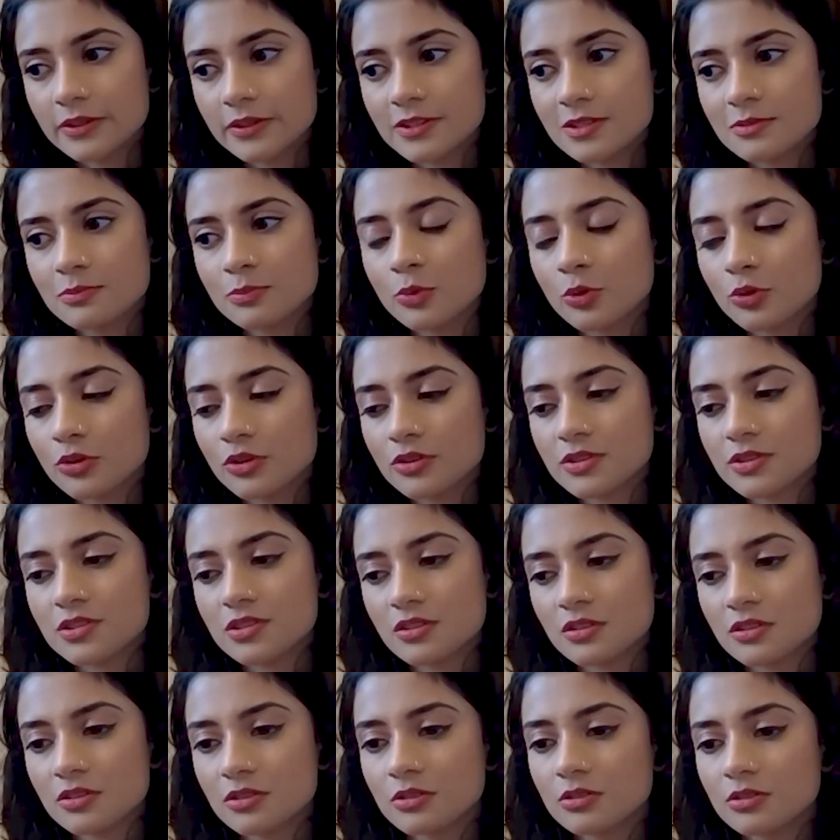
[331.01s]
It's more
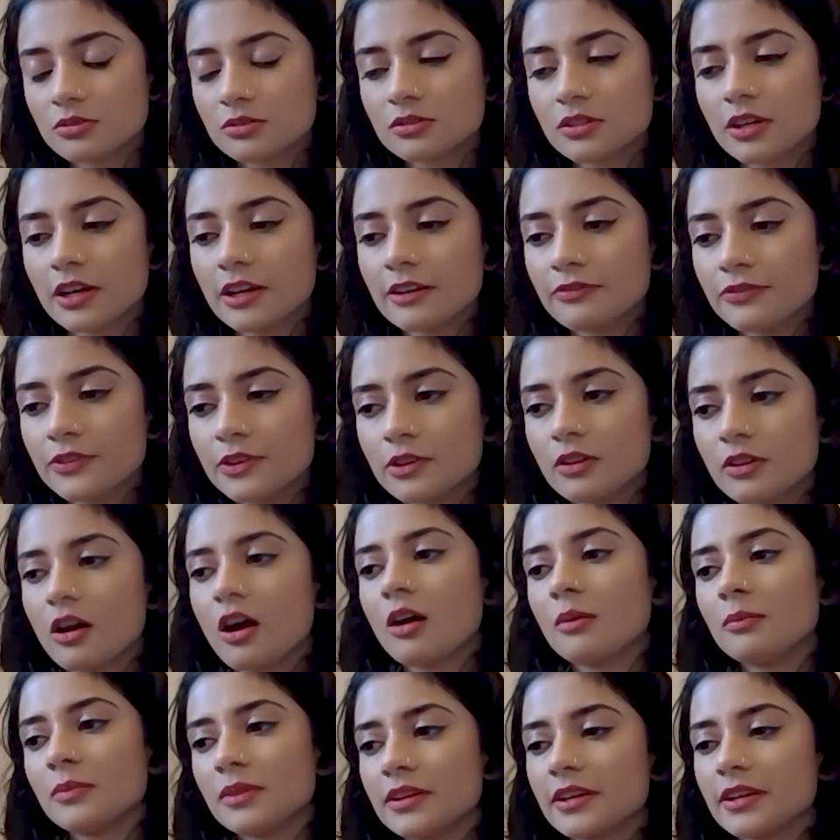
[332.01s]
so I feel
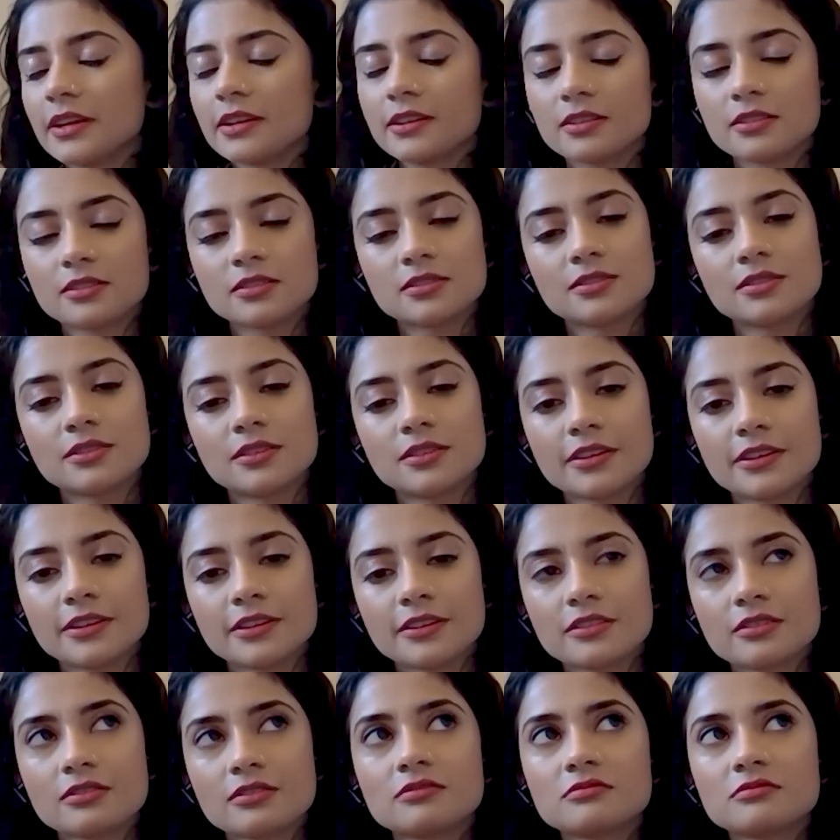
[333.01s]
obligated to like